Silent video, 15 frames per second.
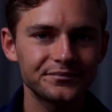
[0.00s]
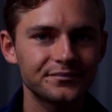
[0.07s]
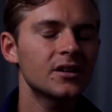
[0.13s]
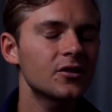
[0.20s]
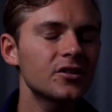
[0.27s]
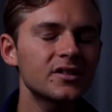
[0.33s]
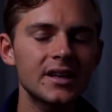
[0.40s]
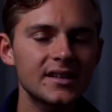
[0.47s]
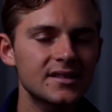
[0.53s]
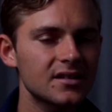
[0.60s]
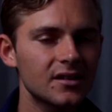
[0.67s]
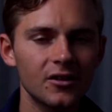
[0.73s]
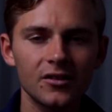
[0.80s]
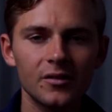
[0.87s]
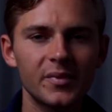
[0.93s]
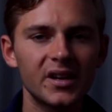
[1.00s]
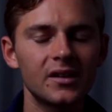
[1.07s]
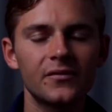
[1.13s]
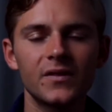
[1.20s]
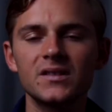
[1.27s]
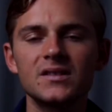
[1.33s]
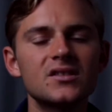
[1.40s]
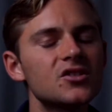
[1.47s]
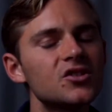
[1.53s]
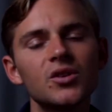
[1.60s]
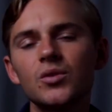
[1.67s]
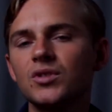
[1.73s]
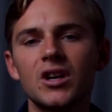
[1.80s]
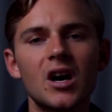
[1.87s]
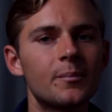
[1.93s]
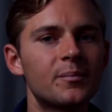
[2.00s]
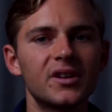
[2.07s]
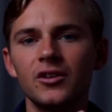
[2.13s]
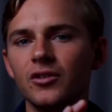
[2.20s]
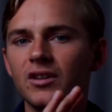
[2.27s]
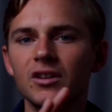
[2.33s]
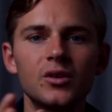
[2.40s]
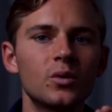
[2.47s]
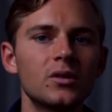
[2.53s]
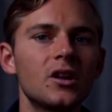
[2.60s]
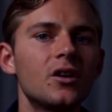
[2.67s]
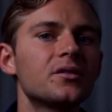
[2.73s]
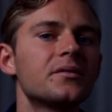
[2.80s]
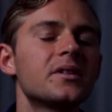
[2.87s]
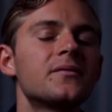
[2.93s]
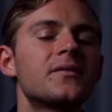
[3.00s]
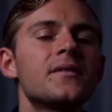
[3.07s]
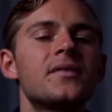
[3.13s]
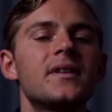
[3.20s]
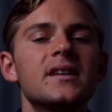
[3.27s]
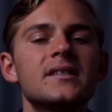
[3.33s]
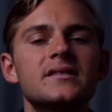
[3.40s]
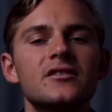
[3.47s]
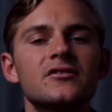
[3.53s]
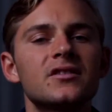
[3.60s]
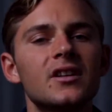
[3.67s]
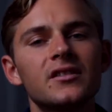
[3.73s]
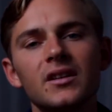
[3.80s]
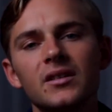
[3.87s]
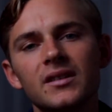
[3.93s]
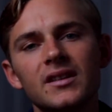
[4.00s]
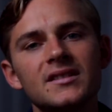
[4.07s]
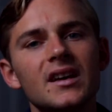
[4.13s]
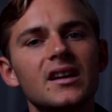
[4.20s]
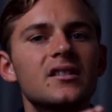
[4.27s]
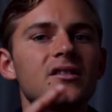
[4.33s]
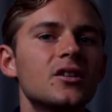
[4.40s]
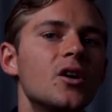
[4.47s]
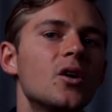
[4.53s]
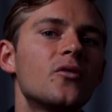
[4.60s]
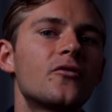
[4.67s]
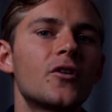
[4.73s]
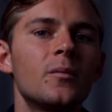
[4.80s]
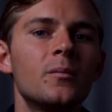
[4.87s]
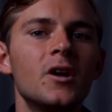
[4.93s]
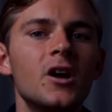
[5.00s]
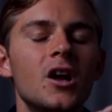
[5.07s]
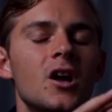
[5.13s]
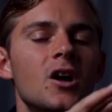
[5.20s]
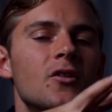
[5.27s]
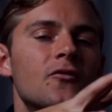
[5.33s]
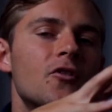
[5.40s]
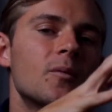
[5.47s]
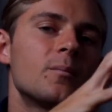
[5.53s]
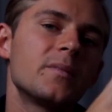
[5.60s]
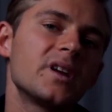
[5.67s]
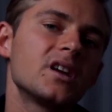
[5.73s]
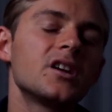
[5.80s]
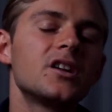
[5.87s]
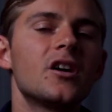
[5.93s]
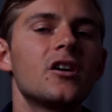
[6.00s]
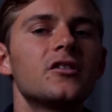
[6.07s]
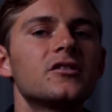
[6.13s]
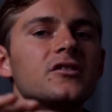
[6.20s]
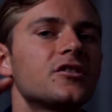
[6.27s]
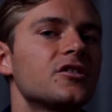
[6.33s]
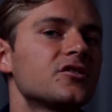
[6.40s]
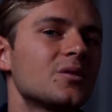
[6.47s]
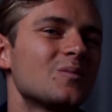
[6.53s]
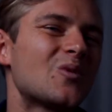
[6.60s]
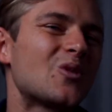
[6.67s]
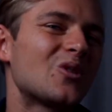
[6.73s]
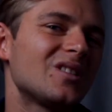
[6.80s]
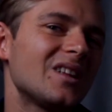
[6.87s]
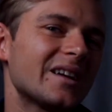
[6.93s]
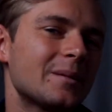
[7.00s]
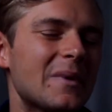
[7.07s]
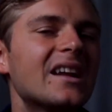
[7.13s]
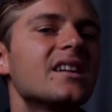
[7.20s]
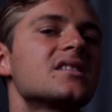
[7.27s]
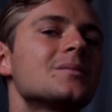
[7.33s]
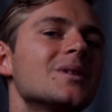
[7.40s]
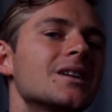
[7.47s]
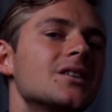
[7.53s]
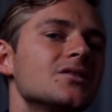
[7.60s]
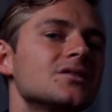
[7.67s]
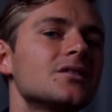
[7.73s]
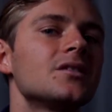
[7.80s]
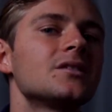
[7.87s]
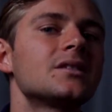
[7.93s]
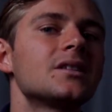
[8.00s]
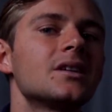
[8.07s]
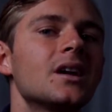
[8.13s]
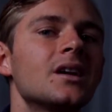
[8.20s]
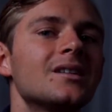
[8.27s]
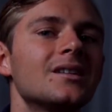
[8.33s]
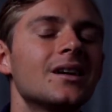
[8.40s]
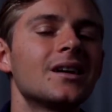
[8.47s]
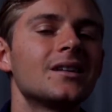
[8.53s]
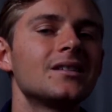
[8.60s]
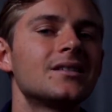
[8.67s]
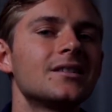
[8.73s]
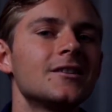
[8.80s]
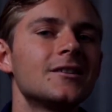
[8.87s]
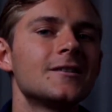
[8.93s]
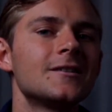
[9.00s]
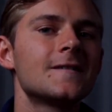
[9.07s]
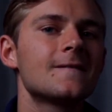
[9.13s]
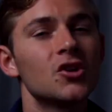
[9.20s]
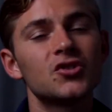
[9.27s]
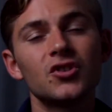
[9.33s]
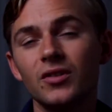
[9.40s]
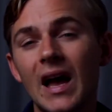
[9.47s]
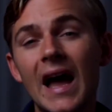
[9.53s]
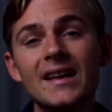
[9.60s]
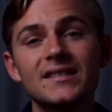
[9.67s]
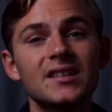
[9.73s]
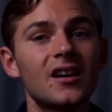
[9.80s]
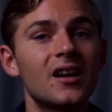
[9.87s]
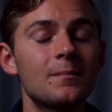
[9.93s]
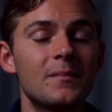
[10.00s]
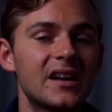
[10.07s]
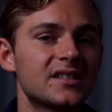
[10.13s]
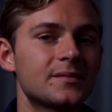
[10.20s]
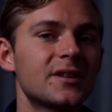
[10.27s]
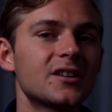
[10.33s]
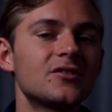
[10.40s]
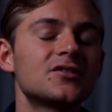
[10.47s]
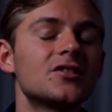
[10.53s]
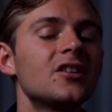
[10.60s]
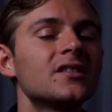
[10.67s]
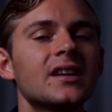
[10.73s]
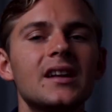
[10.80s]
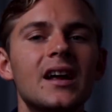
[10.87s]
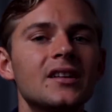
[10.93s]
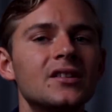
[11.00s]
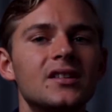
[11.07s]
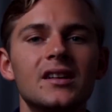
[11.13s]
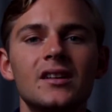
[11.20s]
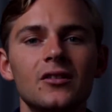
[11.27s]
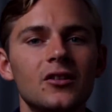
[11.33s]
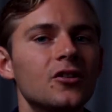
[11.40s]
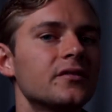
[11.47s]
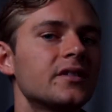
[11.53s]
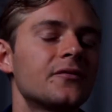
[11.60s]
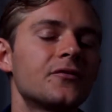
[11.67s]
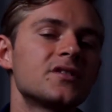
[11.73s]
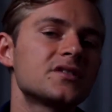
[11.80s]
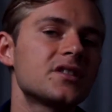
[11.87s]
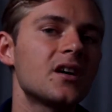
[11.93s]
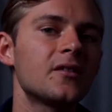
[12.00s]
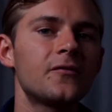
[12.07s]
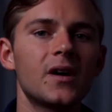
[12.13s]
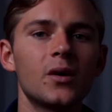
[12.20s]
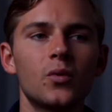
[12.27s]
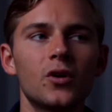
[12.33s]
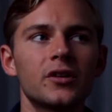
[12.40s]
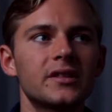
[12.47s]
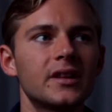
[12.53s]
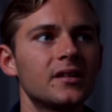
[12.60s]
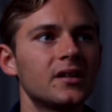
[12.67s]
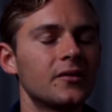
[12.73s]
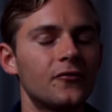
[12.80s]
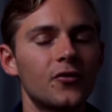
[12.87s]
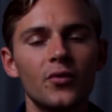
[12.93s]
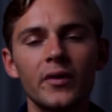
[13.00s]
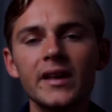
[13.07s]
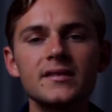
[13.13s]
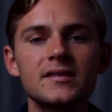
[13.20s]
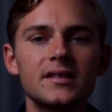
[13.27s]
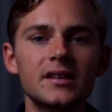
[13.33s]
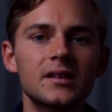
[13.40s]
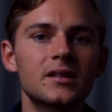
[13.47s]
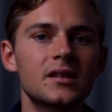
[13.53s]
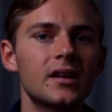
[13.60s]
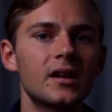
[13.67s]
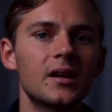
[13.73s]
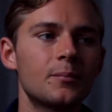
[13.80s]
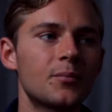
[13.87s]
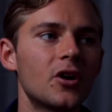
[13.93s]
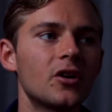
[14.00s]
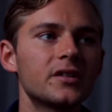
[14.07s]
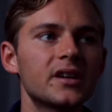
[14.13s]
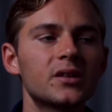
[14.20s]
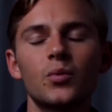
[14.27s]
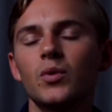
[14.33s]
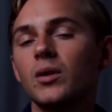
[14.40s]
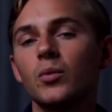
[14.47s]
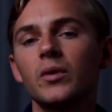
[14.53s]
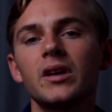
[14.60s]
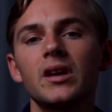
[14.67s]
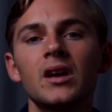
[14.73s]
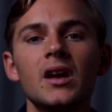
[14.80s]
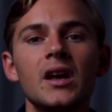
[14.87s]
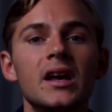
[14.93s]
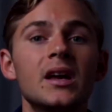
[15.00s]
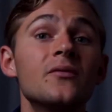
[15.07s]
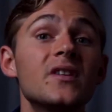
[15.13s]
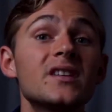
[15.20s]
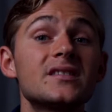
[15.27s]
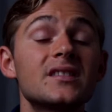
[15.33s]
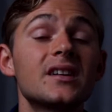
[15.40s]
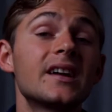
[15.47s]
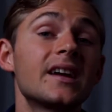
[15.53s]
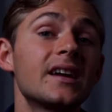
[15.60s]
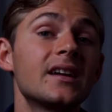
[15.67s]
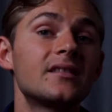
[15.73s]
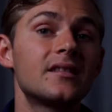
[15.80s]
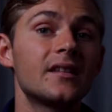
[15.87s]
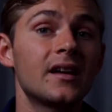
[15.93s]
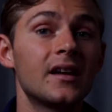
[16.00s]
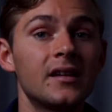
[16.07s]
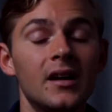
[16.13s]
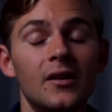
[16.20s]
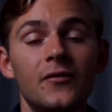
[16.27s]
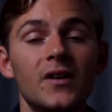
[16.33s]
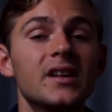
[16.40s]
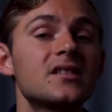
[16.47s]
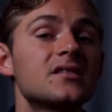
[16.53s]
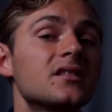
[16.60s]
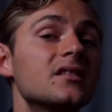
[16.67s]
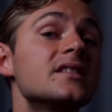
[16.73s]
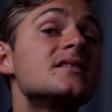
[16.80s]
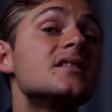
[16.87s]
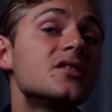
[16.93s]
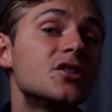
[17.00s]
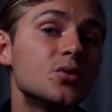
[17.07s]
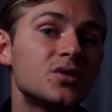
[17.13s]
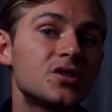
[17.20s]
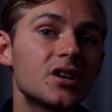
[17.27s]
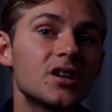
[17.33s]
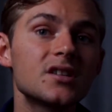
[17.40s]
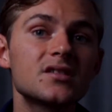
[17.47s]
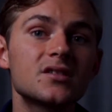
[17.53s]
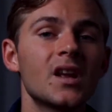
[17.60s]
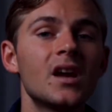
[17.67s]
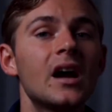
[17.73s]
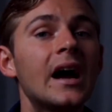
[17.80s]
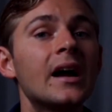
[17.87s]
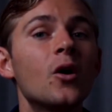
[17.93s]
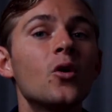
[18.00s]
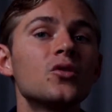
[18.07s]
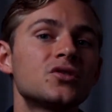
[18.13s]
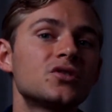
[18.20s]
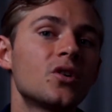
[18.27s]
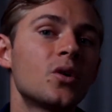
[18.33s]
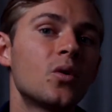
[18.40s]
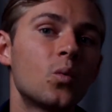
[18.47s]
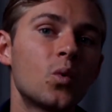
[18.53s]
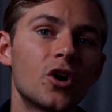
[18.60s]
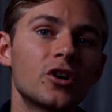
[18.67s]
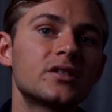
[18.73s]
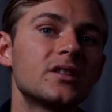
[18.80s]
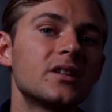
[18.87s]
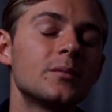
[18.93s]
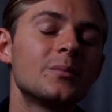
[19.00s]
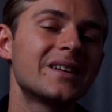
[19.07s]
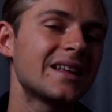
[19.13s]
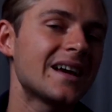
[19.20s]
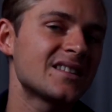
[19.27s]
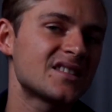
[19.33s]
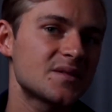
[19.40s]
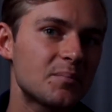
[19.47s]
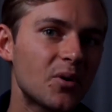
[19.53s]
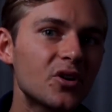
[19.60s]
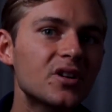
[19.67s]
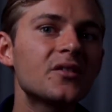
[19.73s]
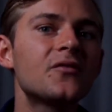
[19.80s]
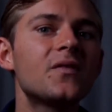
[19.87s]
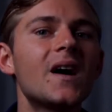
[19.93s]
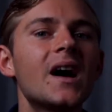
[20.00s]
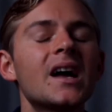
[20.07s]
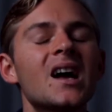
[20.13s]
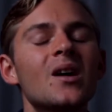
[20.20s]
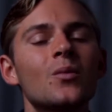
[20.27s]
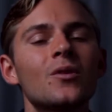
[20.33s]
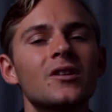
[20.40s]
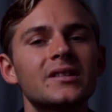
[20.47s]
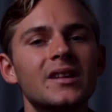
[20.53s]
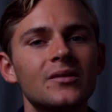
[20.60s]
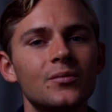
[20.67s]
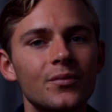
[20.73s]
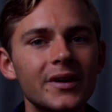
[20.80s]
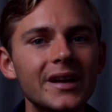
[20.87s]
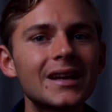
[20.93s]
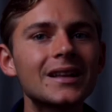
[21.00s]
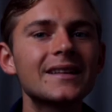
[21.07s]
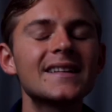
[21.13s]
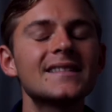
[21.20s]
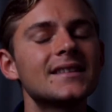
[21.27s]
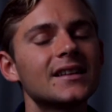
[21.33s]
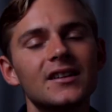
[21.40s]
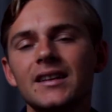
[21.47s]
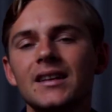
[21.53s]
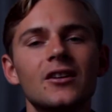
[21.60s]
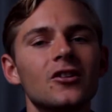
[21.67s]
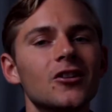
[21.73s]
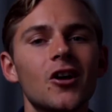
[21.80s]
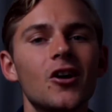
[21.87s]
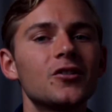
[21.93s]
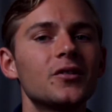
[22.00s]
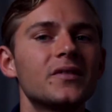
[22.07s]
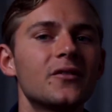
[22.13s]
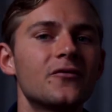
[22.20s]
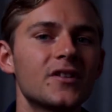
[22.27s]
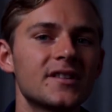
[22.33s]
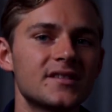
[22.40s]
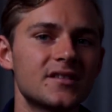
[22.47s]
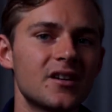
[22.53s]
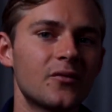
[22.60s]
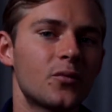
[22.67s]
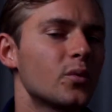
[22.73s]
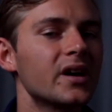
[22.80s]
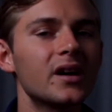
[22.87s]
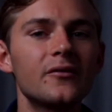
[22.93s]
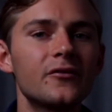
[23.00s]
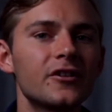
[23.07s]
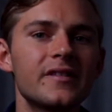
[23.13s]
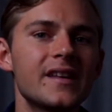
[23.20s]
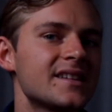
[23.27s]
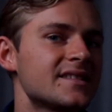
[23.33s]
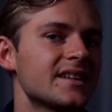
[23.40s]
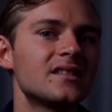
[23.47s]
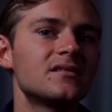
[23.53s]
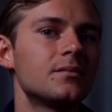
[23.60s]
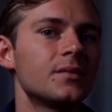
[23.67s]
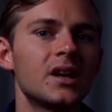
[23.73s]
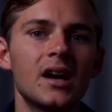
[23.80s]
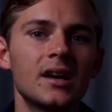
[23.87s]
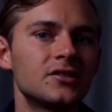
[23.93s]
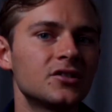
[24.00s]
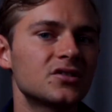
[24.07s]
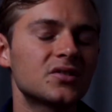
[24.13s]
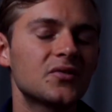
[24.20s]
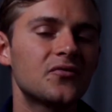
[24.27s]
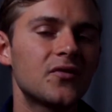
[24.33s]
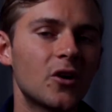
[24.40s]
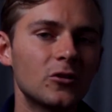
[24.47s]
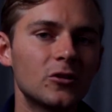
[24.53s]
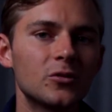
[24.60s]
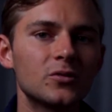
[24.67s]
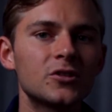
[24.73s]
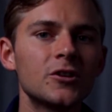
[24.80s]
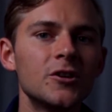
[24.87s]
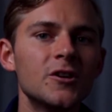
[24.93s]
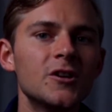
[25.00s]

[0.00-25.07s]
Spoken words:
Deloitte has a lot of benefits. It's a huge company. You can do a lot of different things there. So I decided to go from being an auditor to more like management consulting. And so as a management consultant, I did a lot of different stuff. I worked in a forensic project where we investigate financial institutions. I also worked a little bit at Spotify. I worked at Wrigley's. I did a lot of different stuff. Wherever they sent me, I just followed.